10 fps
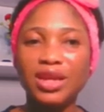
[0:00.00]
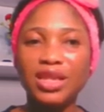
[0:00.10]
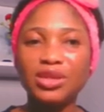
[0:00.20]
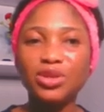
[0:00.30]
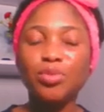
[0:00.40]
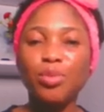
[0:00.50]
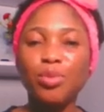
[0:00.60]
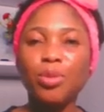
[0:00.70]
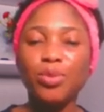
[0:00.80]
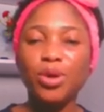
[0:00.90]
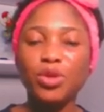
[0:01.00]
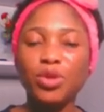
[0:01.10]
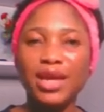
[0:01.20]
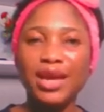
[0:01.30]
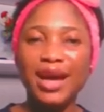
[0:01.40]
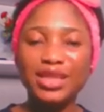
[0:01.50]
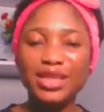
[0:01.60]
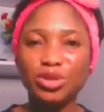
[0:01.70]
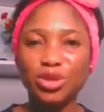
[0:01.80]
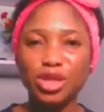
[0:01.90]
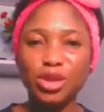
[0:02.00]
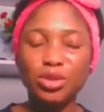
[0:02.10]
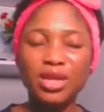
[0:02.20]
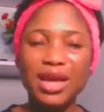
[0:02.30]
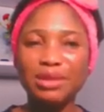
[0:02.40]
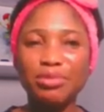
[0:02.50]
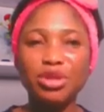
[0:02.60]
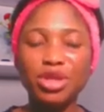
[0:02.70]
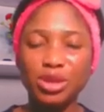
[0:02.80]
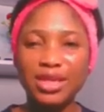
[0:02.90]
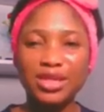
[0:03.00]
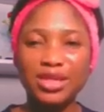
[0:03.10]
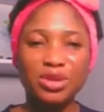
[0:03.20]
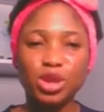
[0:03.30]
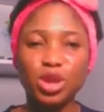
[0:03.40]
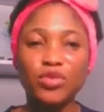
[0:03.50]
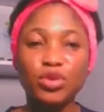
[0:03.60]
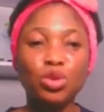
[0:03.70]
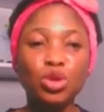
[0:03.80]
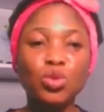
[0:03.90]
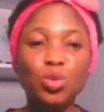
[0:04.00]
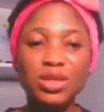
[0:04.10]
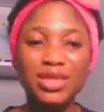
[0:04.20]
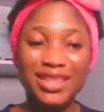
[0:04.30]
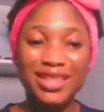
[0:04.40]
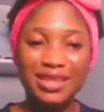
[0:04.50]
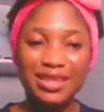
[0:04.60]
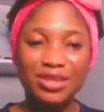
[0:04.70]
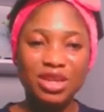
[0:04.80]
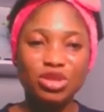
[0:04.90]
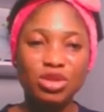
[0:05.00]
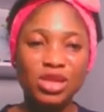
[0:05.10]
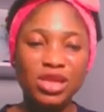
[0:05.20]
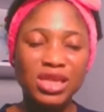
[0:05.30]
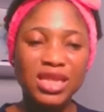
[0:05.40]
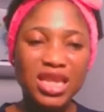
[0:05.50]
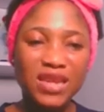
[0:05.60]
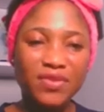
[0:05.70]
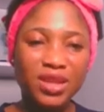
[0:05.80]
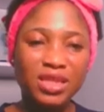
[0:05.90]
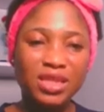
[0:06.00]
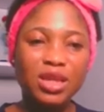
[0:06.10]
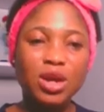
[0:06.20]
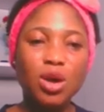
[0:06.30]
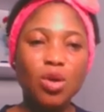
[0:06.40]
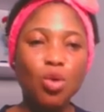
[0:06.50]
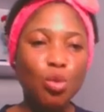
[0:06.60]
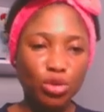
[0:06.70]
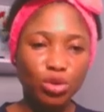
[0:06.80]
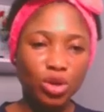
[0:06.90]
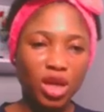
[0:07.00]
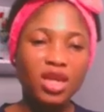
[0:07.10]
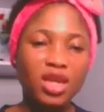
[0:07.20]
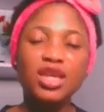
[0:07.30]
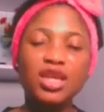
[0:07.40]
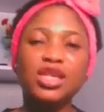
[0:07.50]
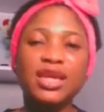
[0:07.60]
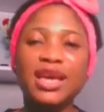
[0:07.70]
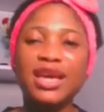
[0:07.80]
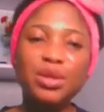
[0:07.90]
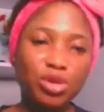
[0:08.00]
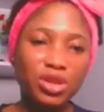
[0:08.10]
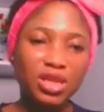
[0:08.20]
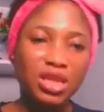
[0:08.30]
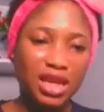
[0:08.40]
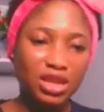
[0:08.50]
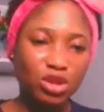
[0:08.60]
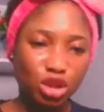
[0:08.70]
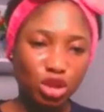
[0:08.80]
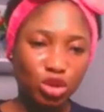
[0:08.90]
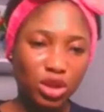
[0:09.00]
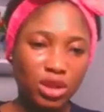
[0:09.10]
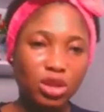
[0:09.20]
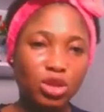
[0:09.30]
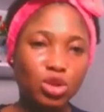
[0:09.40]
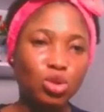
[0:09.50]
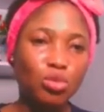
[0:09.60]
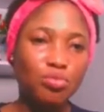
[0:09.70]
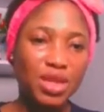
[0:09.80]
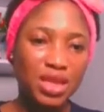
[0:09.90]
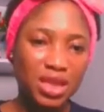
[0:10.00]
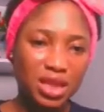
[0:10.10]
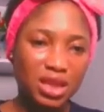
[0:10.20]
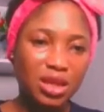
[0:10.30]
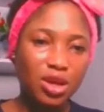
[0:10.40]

It's going to pop up a question like ask to join. So the admin needs to let you in. So if you don't want that, you can just leave it open. Okay, so anybody can just join your meeting.